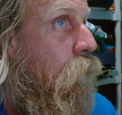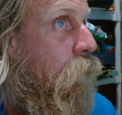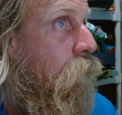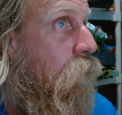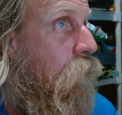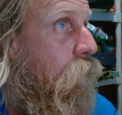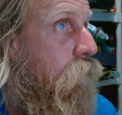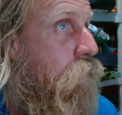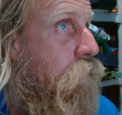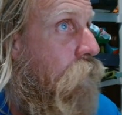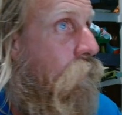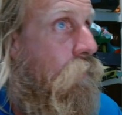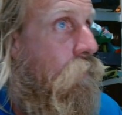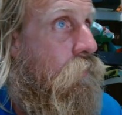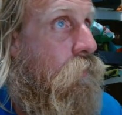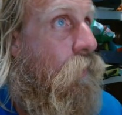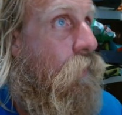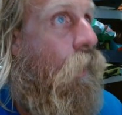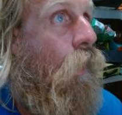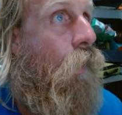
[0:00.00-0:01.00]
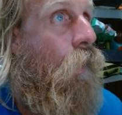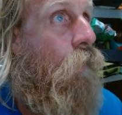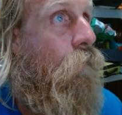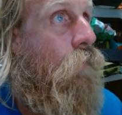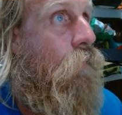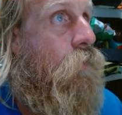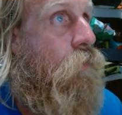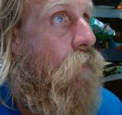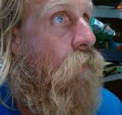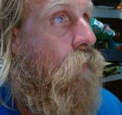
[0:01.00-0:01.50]
And so here's the Eye of
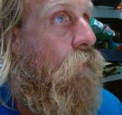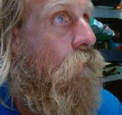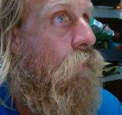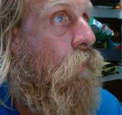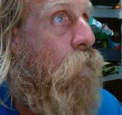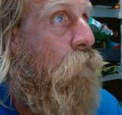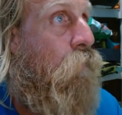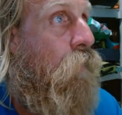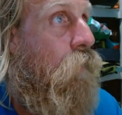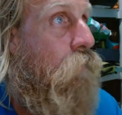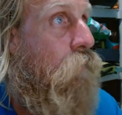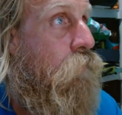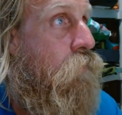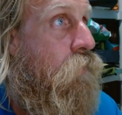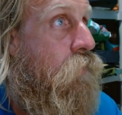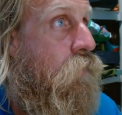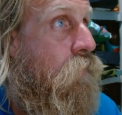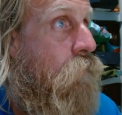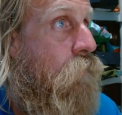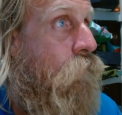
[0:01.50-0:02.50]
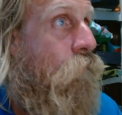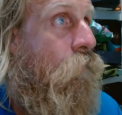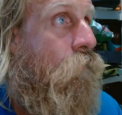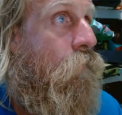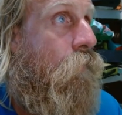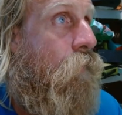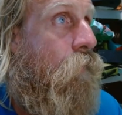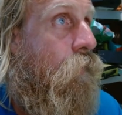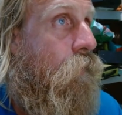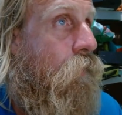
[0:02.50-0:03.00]
the Sahara up close.
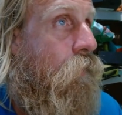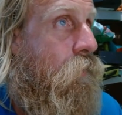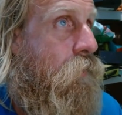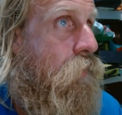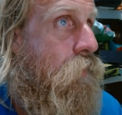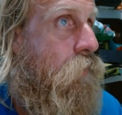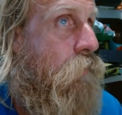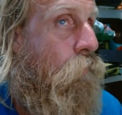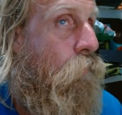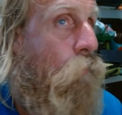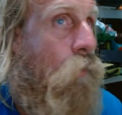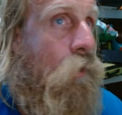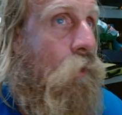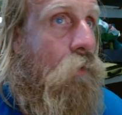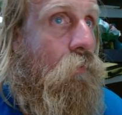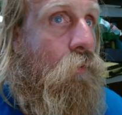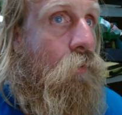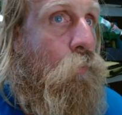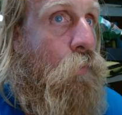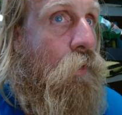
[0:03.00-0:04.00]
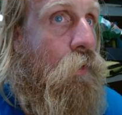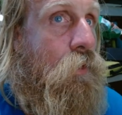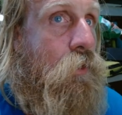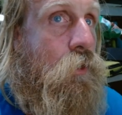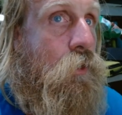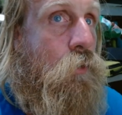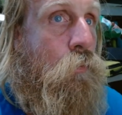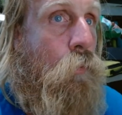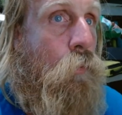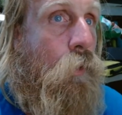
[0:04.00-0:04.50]
And this is one of the
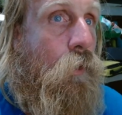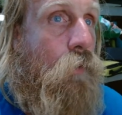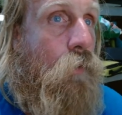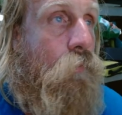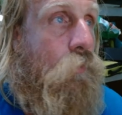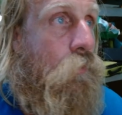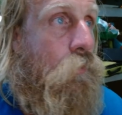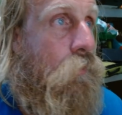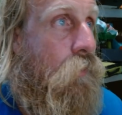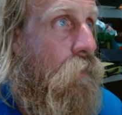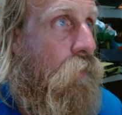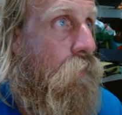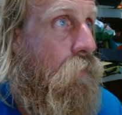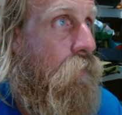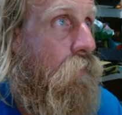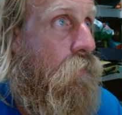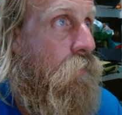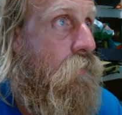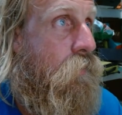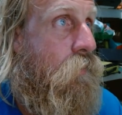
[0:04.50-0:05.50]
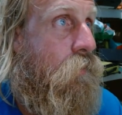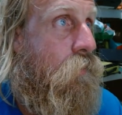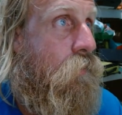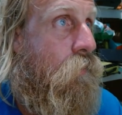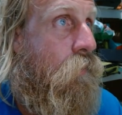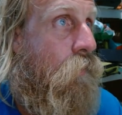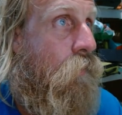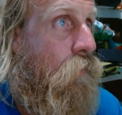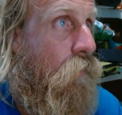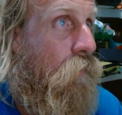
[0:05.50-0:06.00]
places where if you look at these
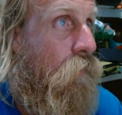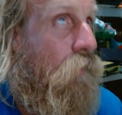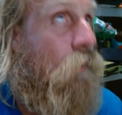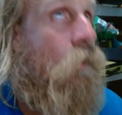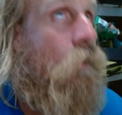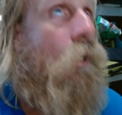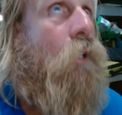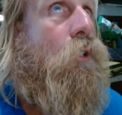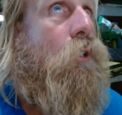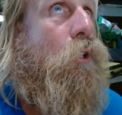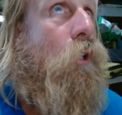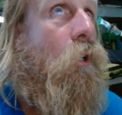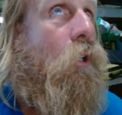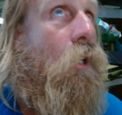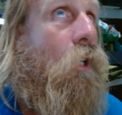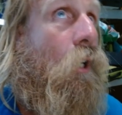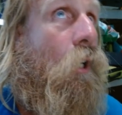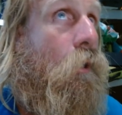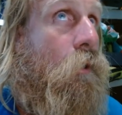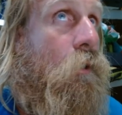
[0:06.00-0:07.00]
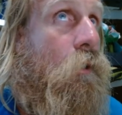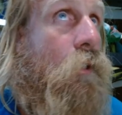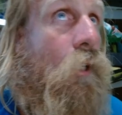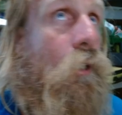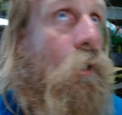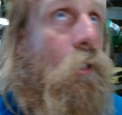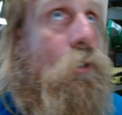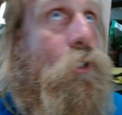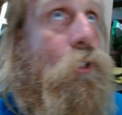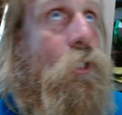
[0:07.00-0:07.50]

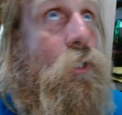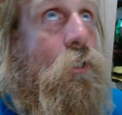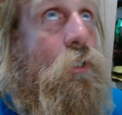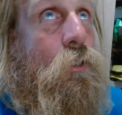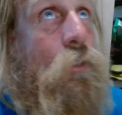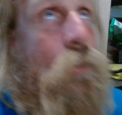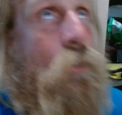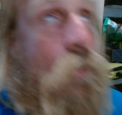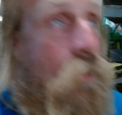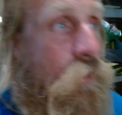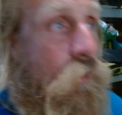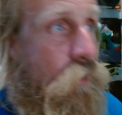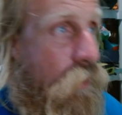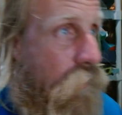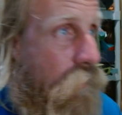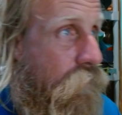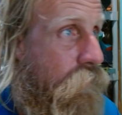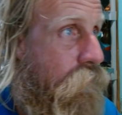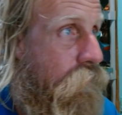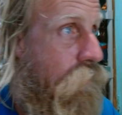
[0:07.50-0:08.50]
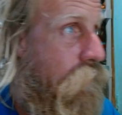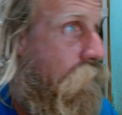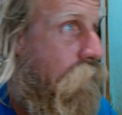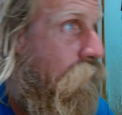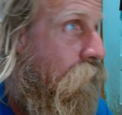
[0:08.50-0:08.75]
gargologist channels,